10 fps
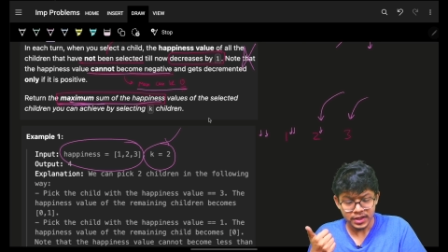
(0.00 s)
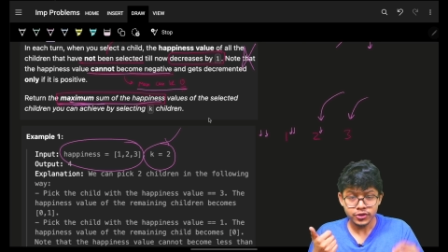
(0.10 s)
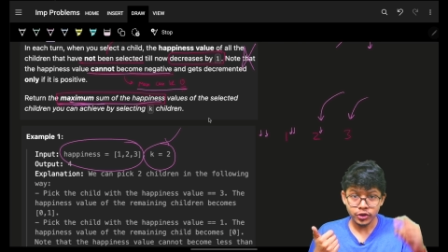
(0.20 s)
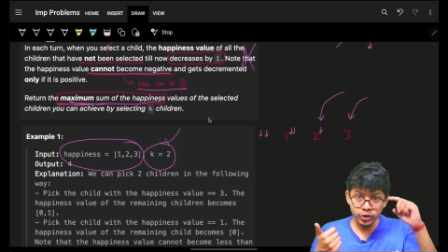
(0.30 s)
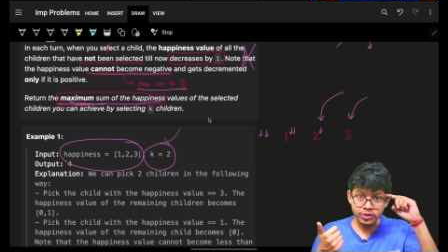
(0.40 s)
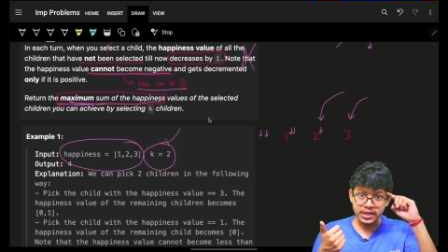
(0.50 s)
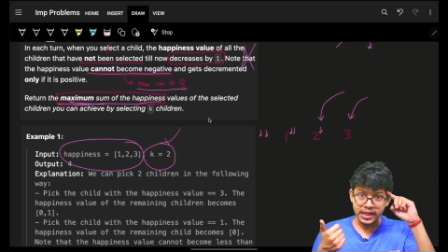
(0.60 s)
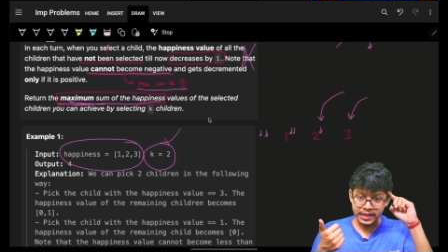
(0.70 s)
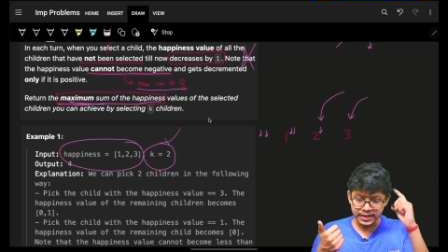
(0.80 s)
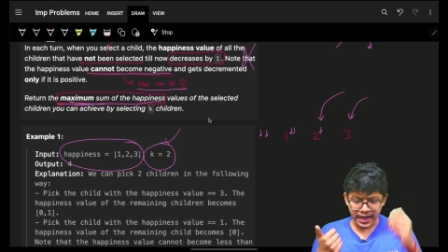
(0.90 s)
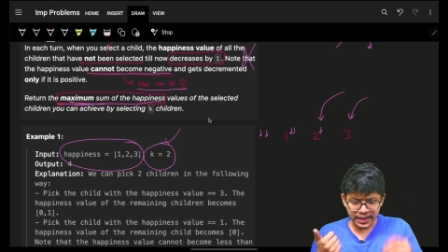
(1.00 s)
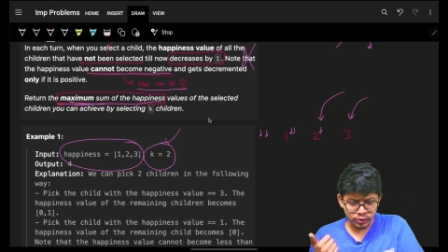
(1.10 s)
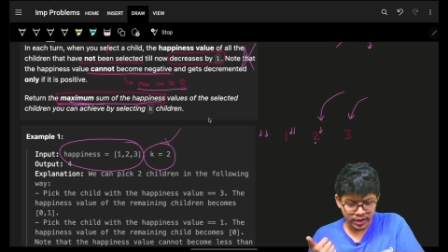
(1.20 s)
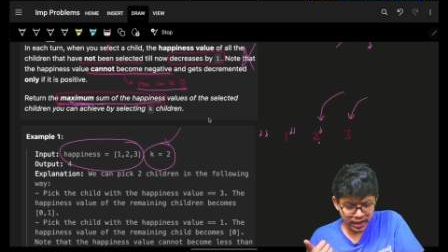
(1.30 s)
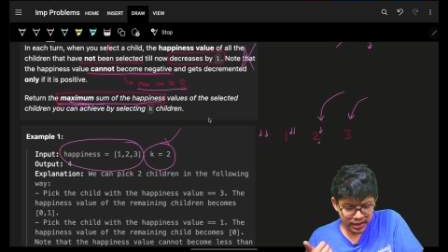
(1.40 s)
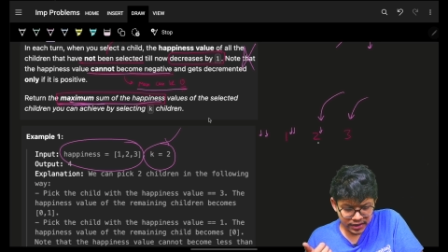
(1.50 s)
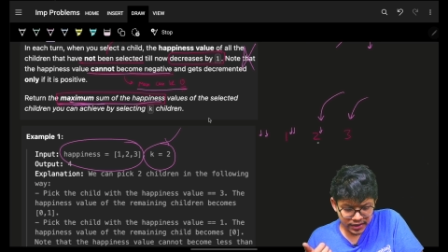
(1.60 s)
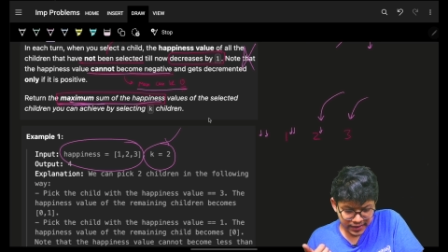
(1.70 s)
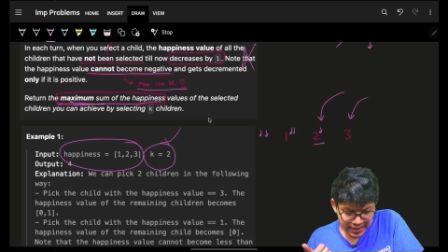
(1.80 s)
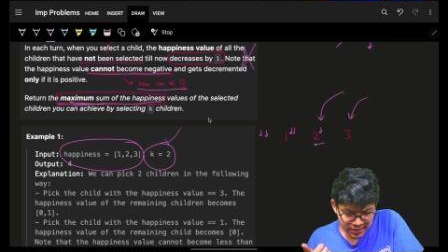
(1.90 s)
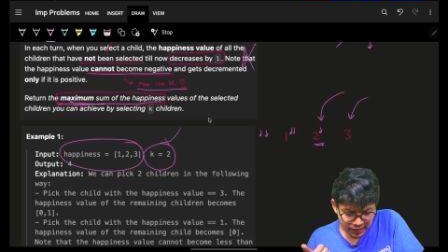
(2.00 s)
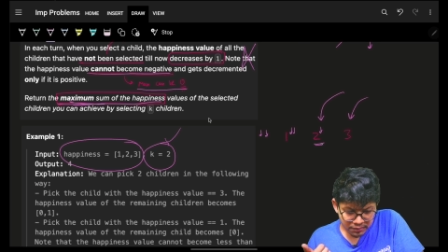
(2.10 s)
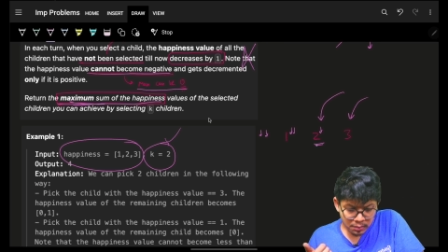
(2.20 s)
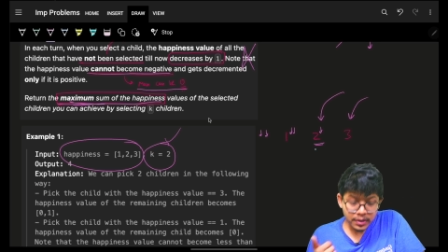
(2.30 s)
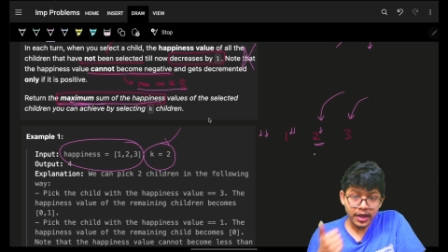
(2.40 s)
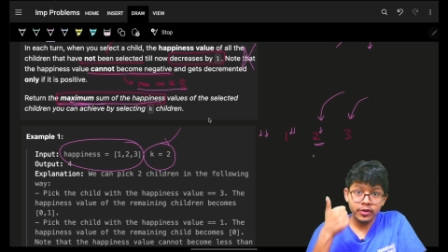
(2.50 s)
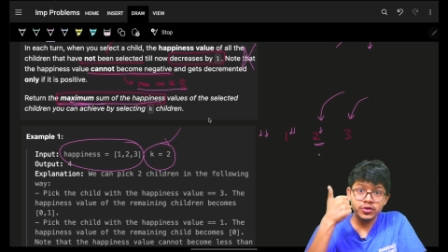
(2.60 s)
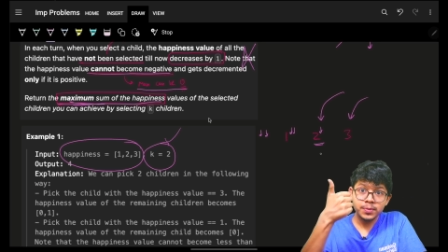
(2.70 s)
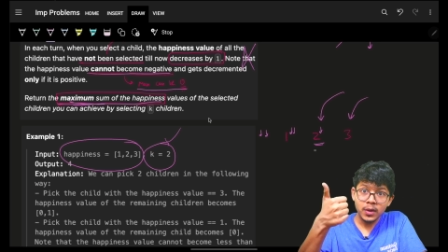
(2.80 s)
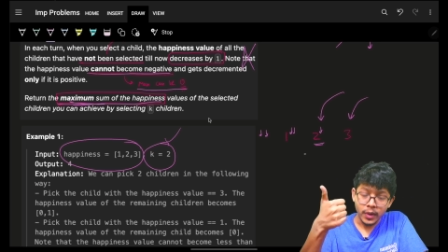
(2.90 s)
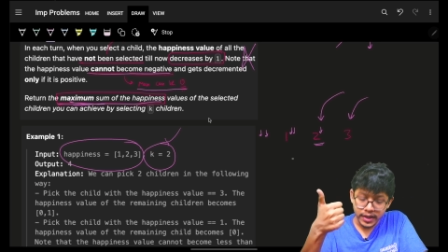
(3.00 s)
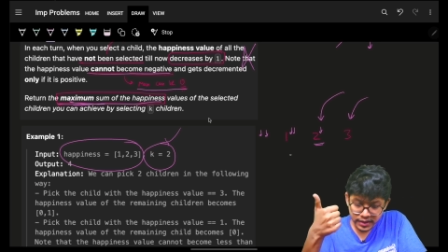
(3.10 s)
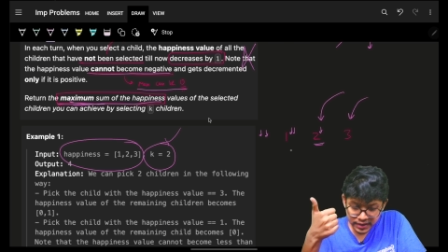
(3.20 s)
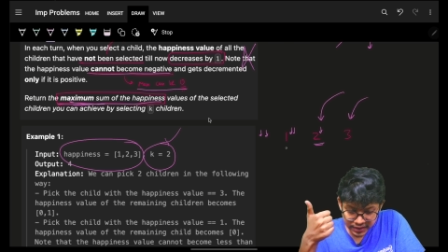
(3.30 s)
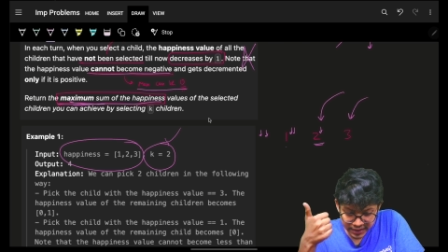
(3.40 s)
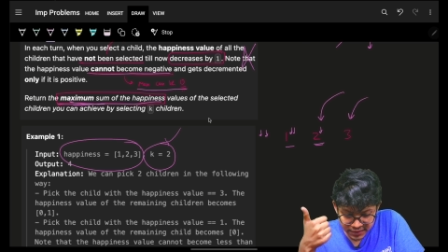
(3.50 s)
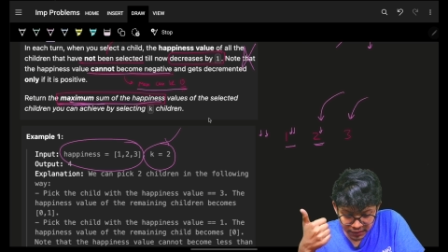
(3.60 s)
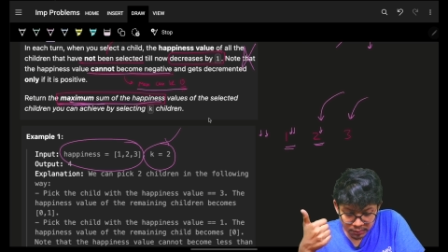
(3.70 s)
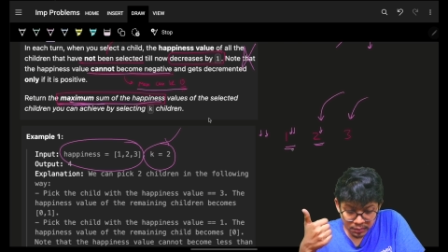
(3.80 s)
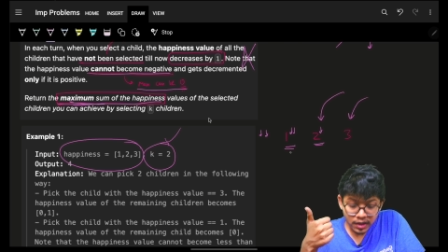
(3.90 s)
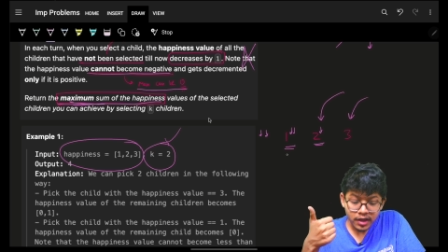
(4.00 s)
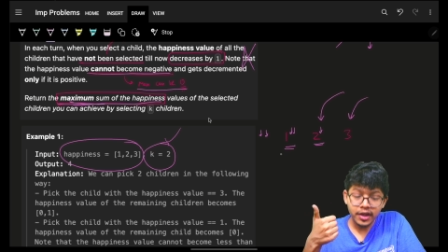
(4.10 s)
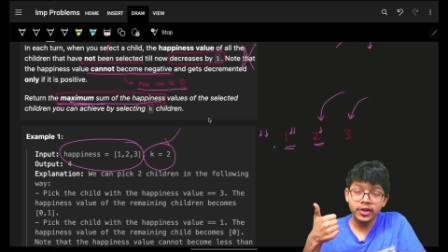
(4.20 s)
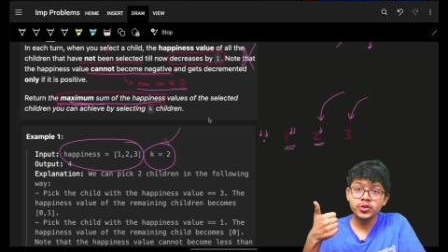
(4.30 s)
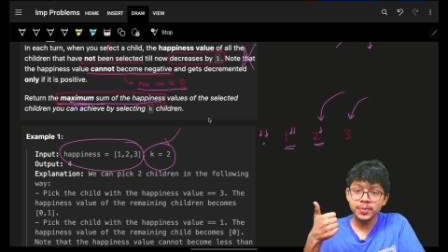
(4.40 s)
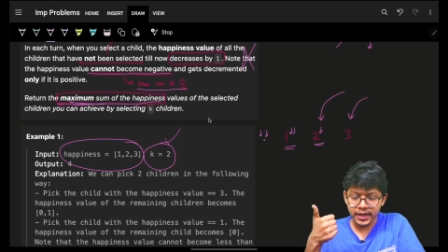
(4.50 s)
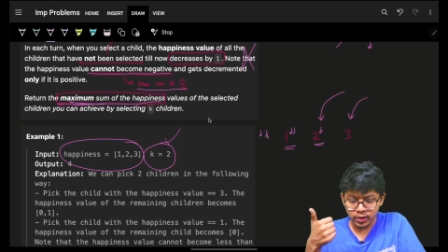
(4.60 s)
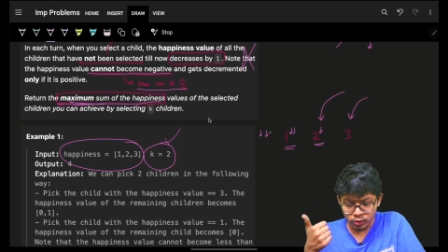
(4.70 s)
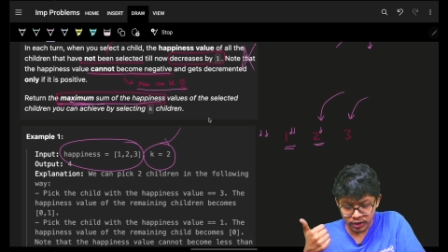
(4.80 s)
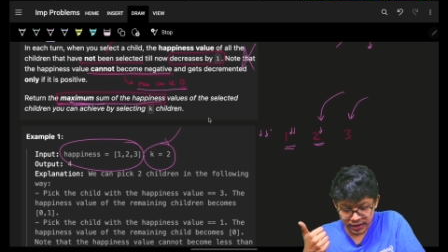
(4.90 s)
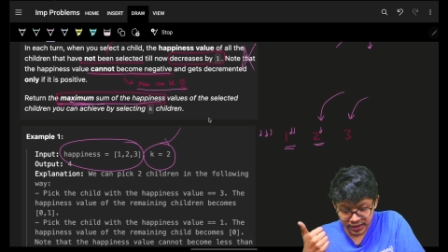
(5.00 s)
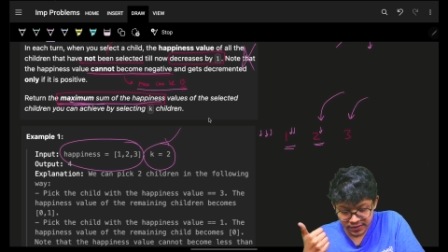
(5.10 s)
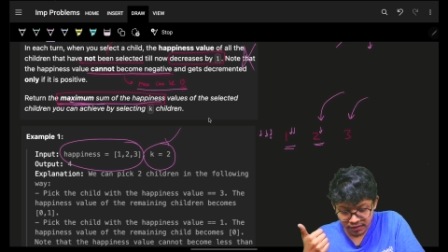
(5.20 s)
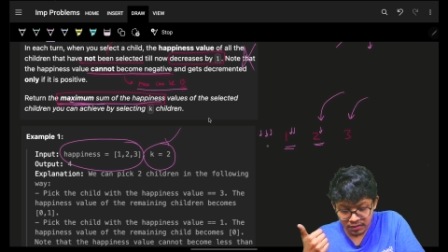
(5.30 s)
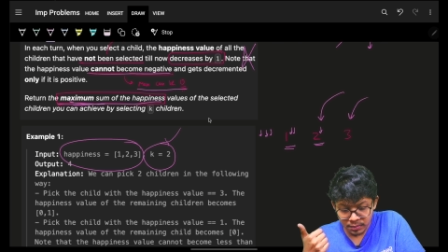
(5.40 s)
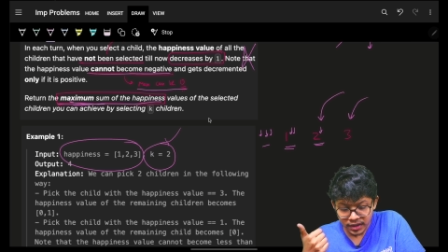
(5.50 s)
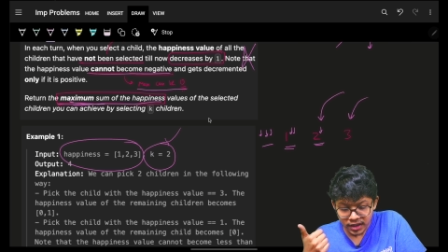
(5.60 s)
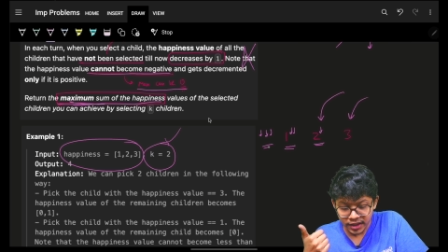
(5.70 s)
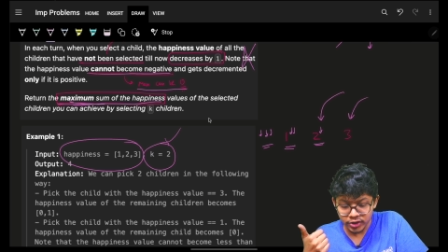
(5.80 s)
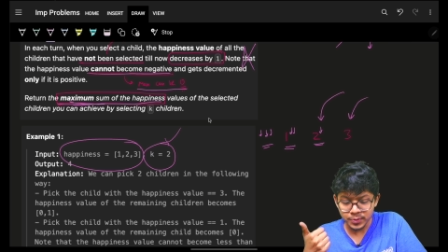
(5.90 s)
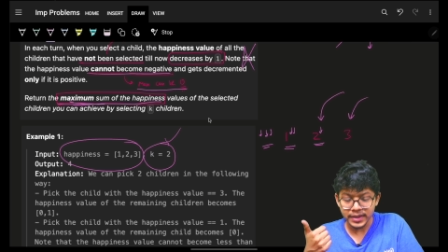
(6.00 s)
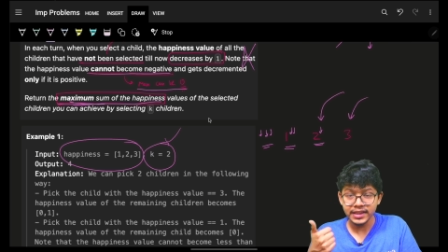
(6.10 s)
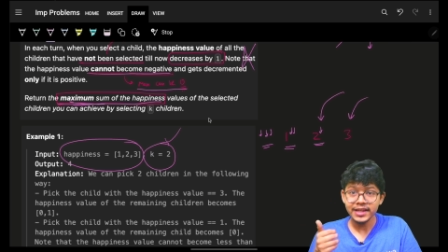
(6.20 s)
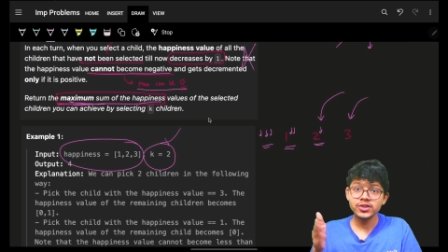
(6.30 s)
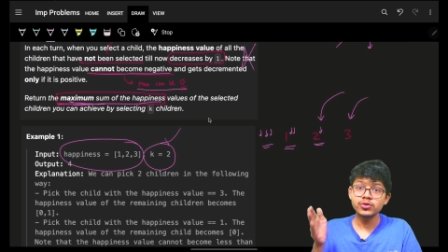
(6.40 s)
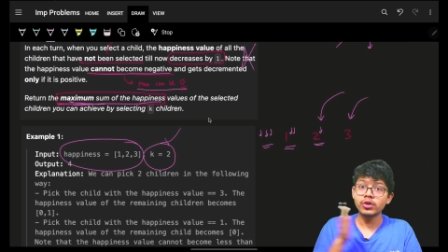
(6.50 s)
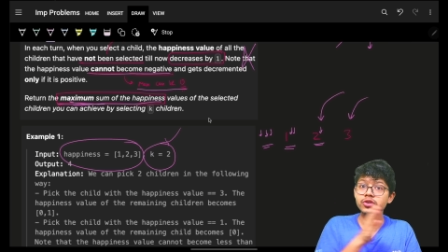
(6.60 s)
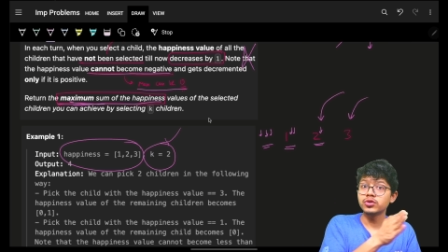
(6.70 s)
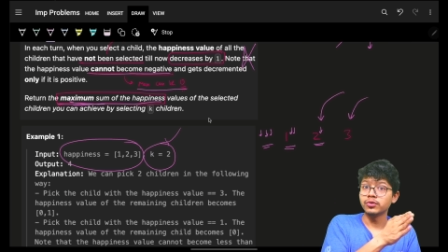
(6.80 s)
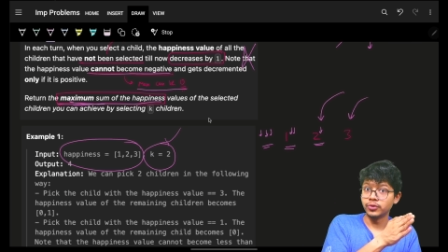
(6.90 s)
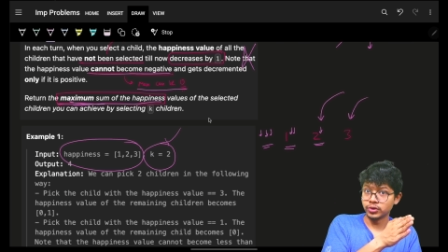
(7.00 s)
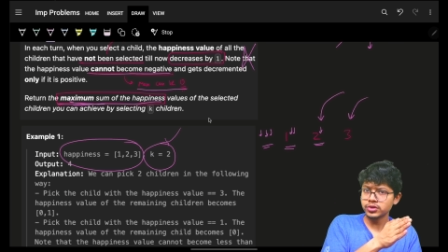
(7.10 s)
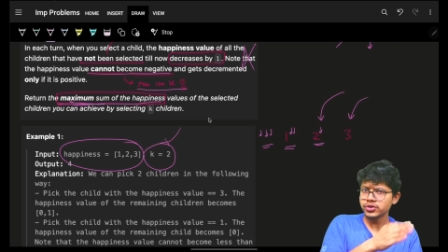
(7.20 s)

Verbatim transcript: So you see that, okay, this one will be reduced by 1, this one will be reduced by 2, this one will be reduced by 3, and so on and so forth.